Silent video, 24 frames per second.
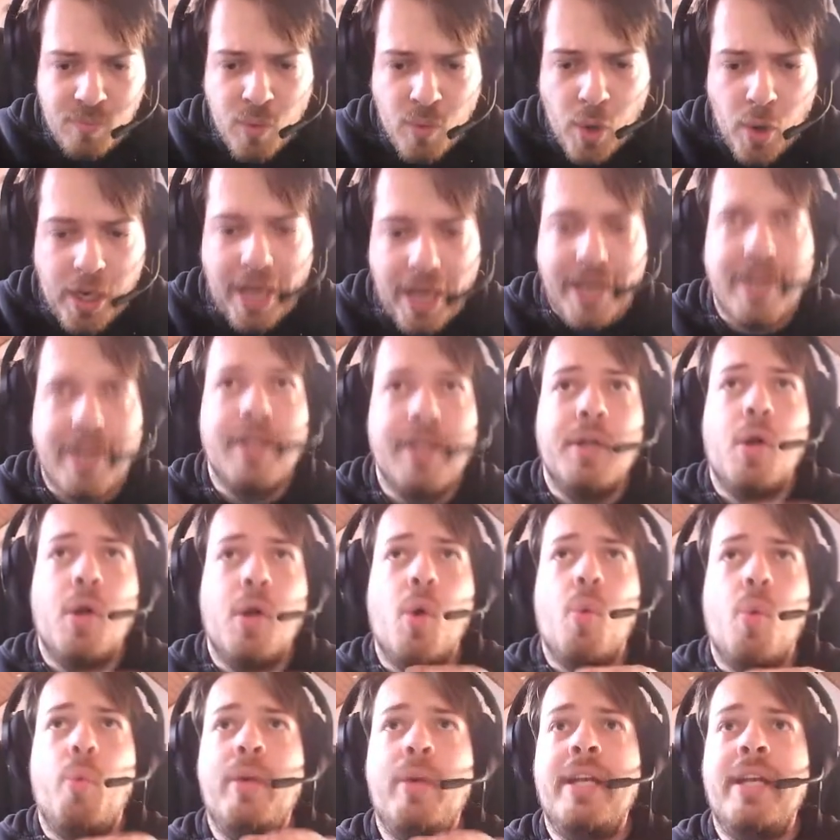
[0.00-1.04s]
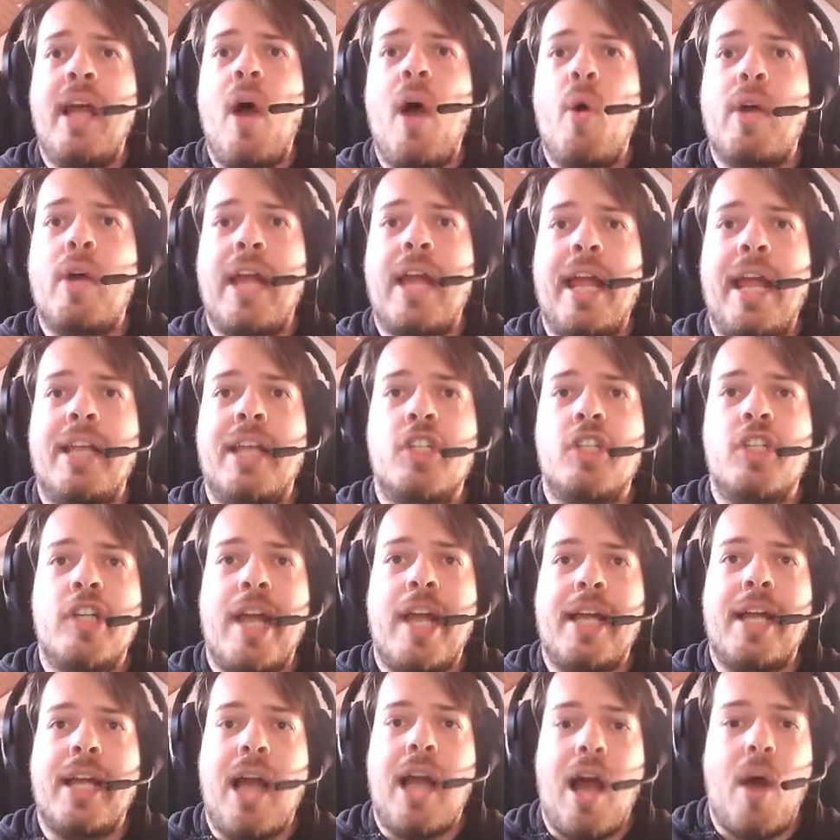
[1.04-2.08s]
Okay, we now can
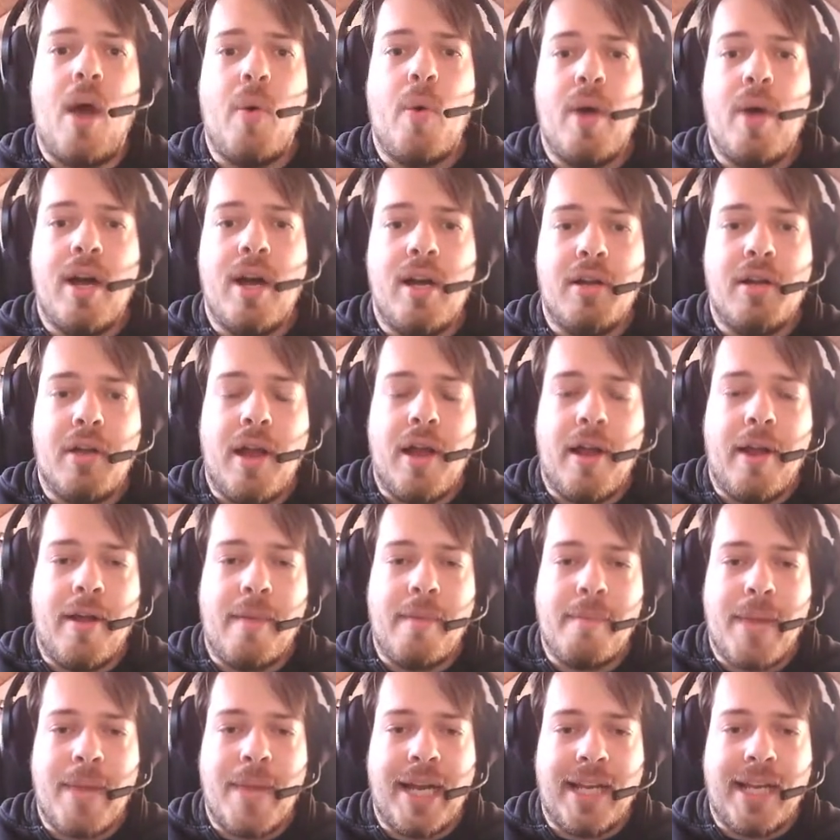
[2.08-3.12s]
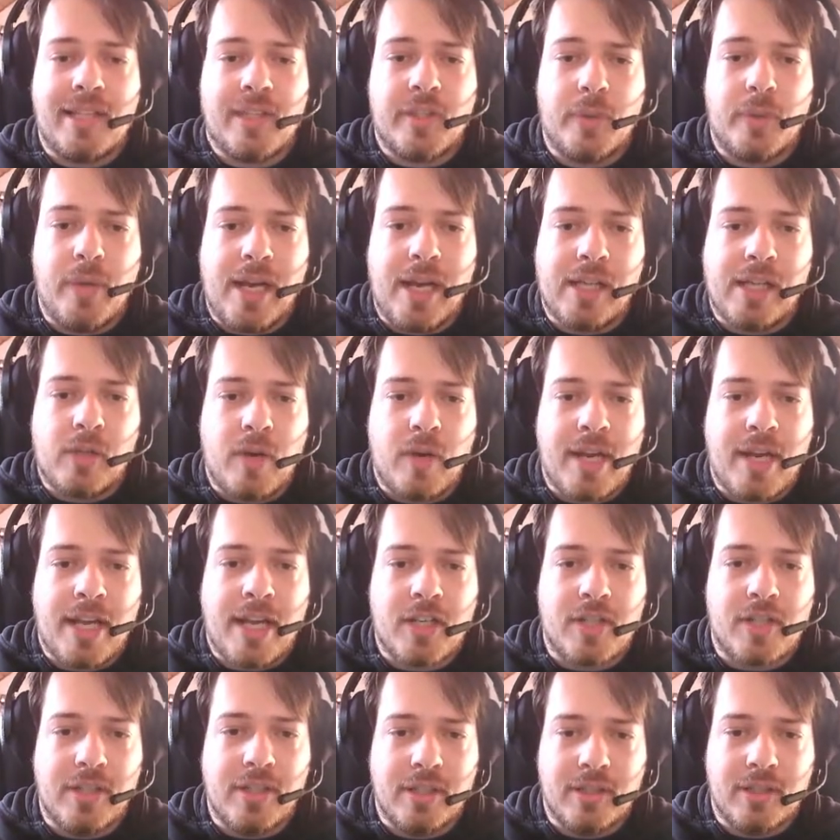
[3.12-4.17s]
check our MySQL
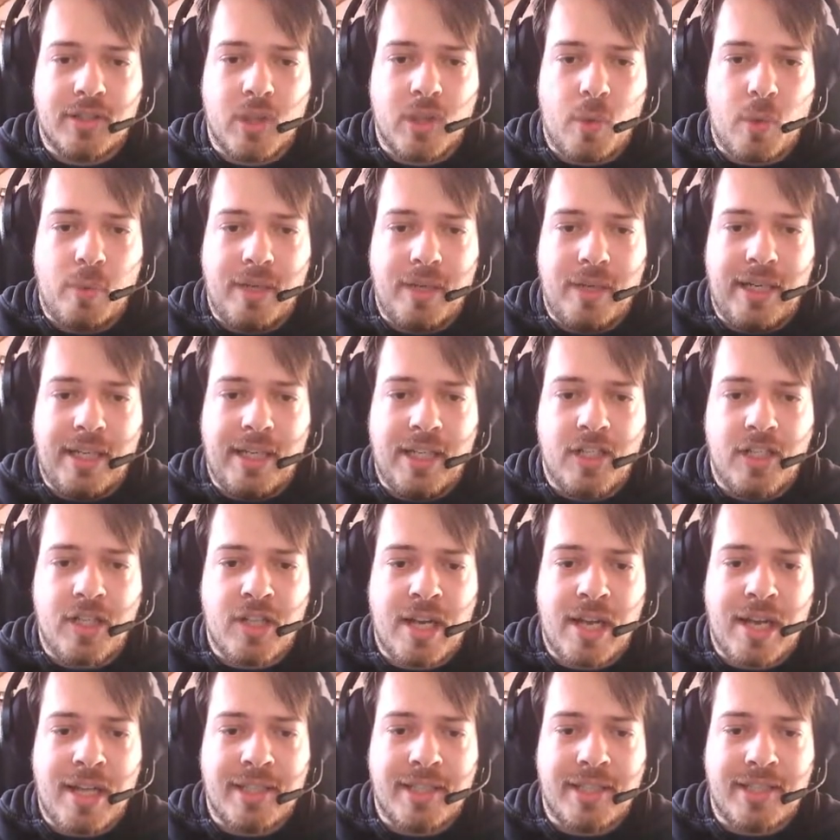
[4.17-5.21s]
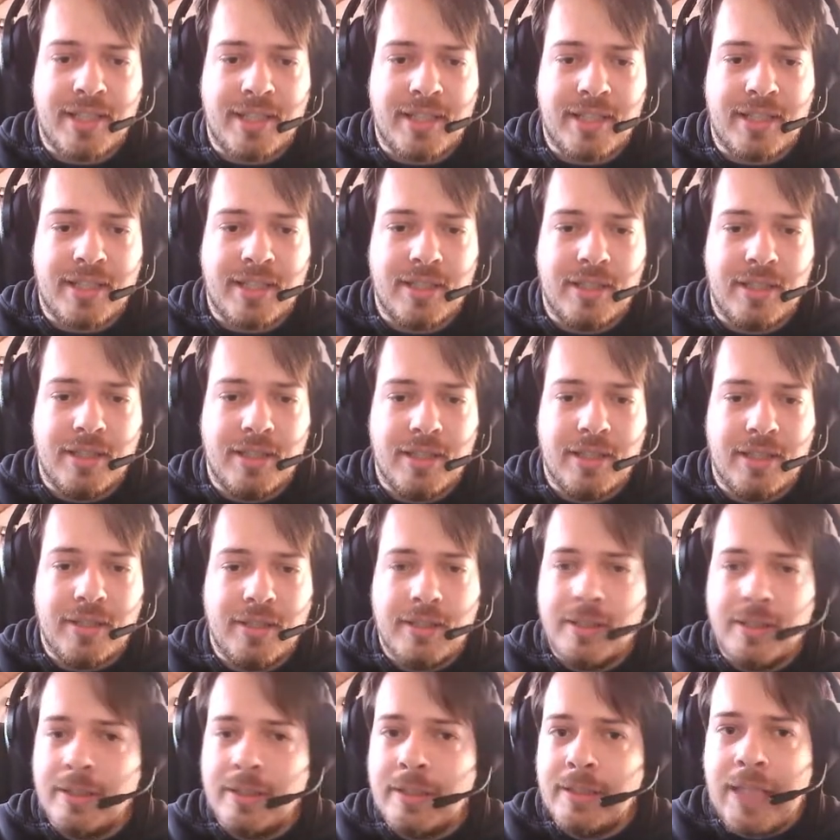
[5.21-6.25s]
connection. So we initialize it,
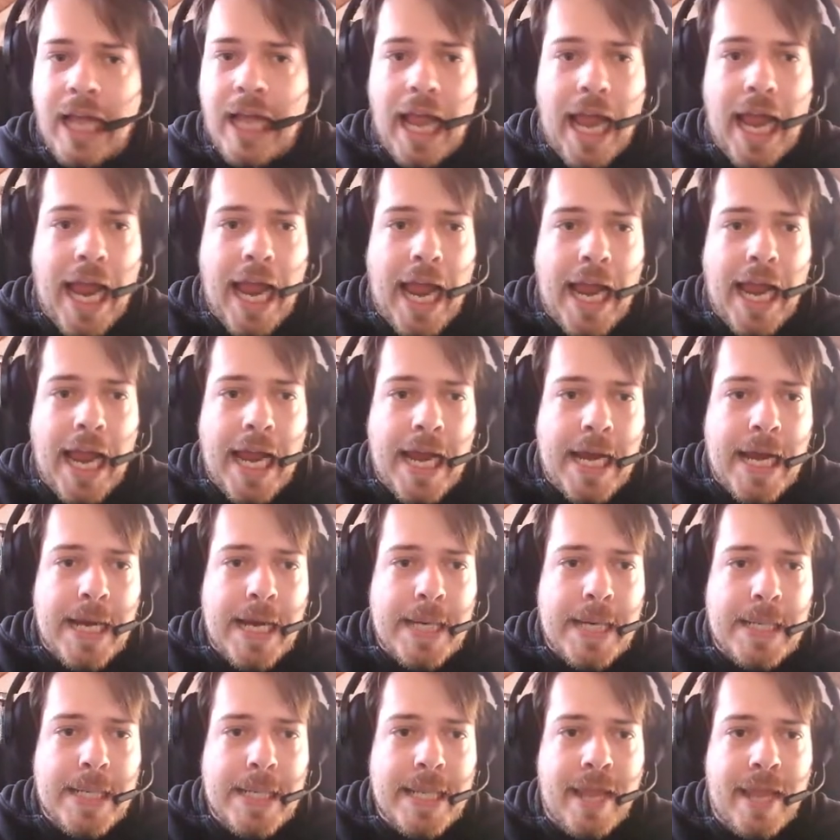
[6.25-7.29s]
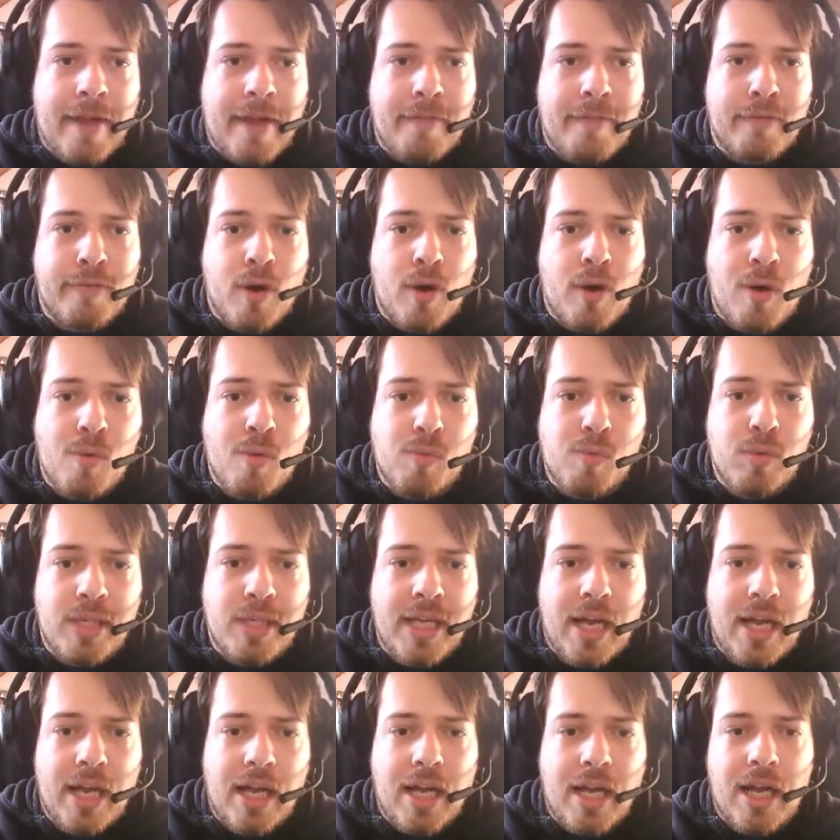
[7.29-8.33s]
and therefore
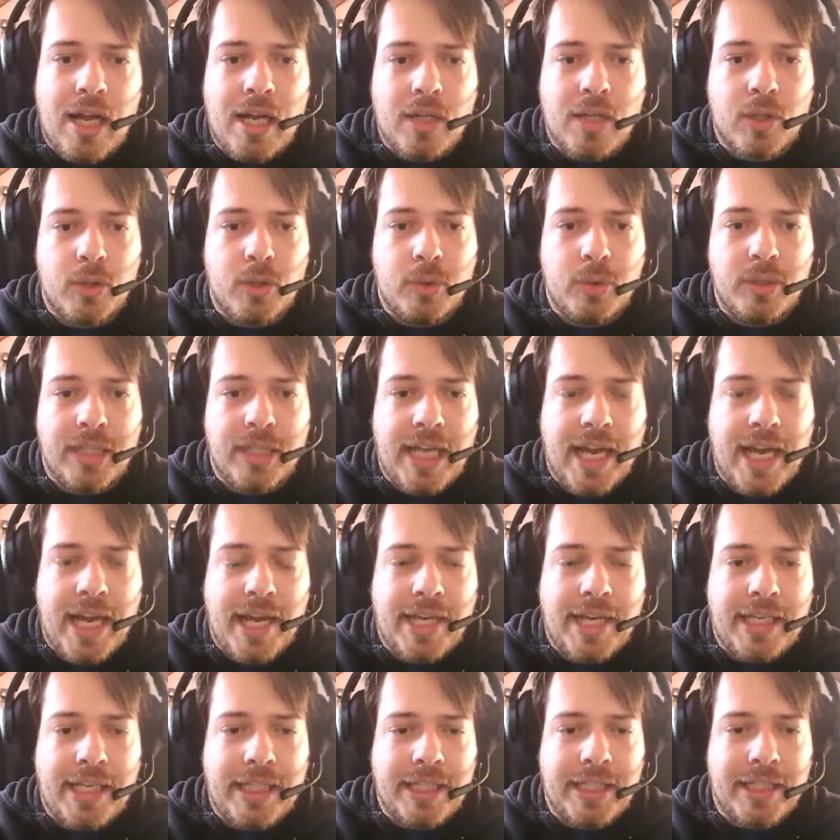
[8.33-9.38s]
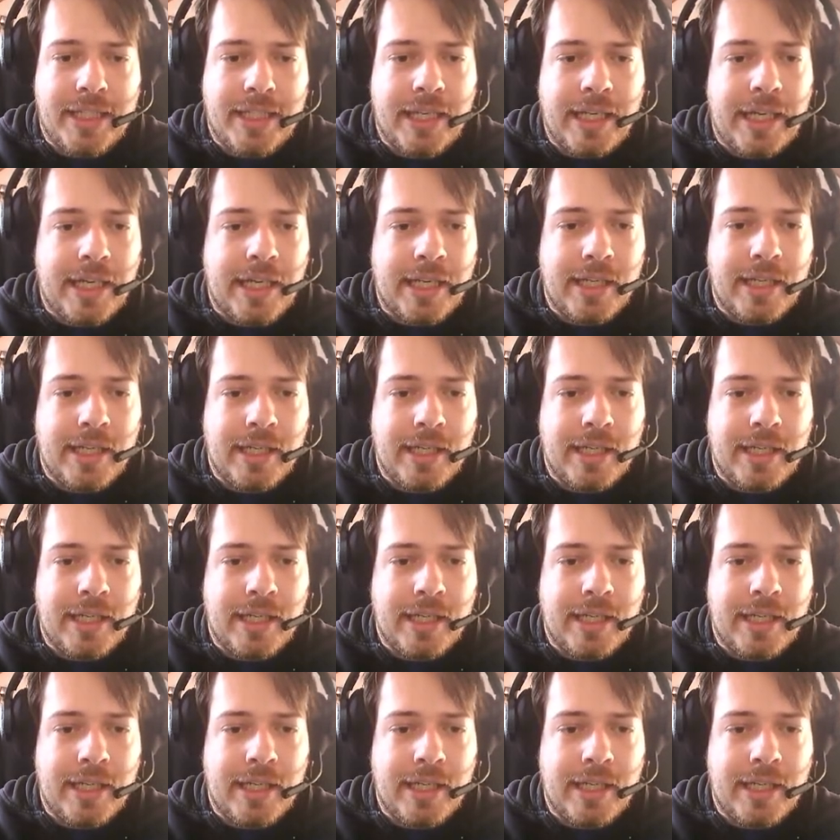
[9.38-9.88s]
we are creating